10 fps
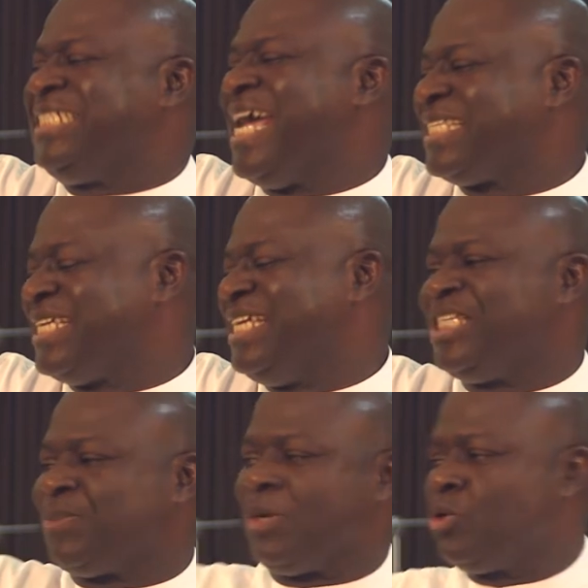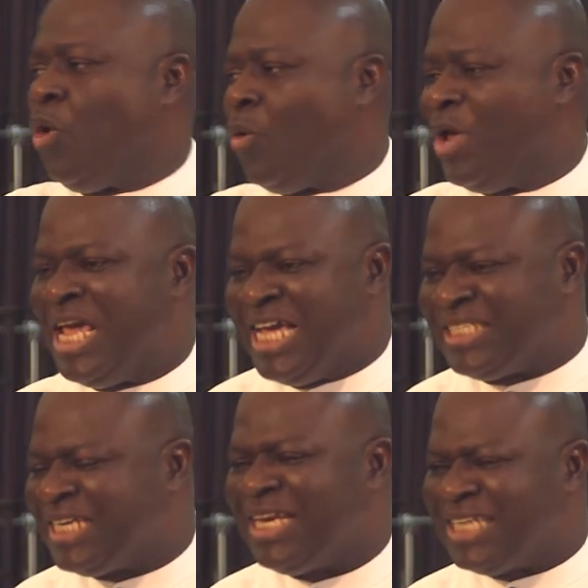death in the spirit. No. He
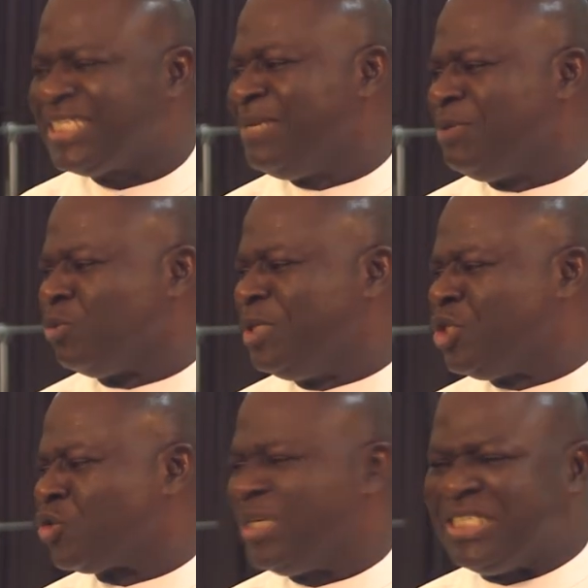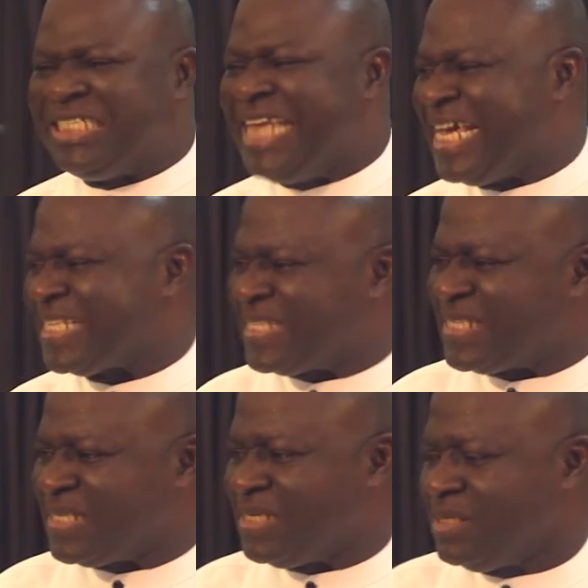said the last enemy to be destroyed is
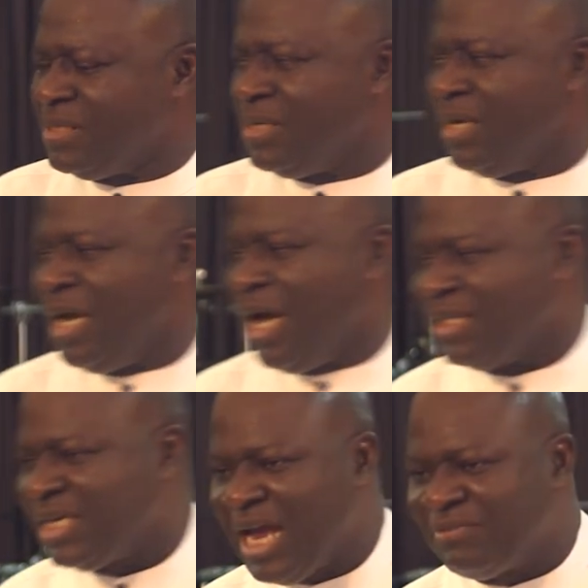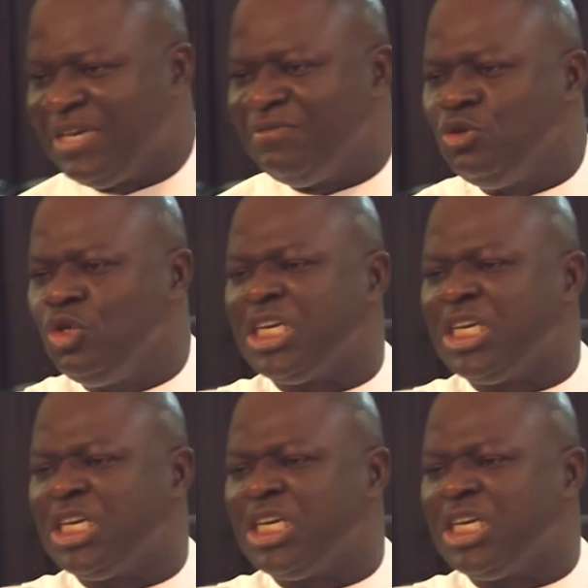death. He said, I've given you the